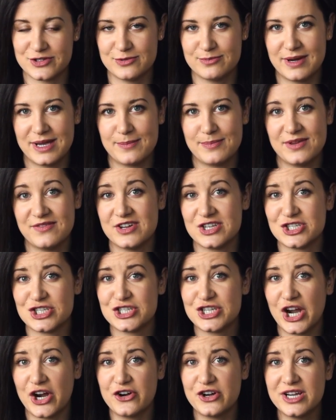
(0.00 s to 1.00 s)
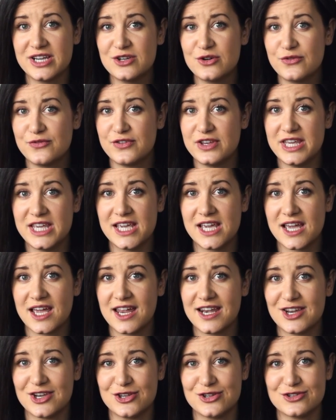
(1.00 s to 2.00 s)
You might be vegetarian or
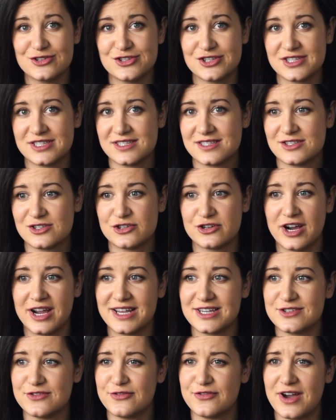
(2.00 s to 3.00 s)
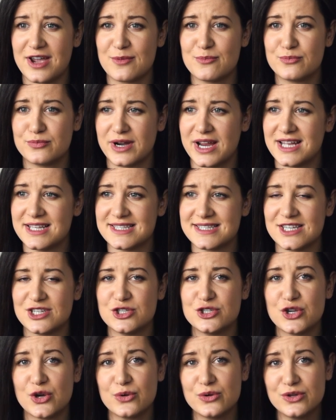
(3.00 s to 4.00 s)
vegan and you're just trying to find brands that
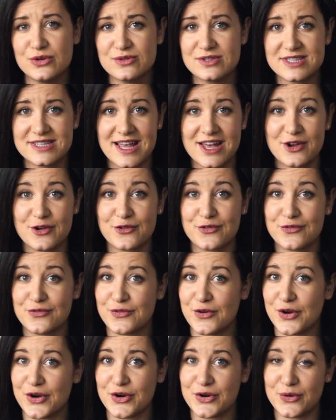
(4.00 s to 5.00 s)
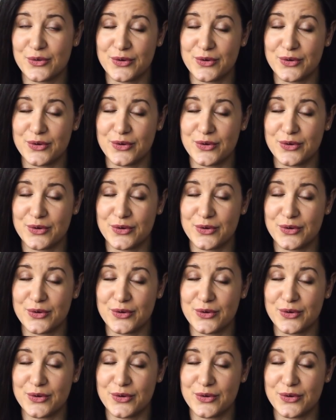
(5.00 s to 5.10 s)
don't use leather, fur,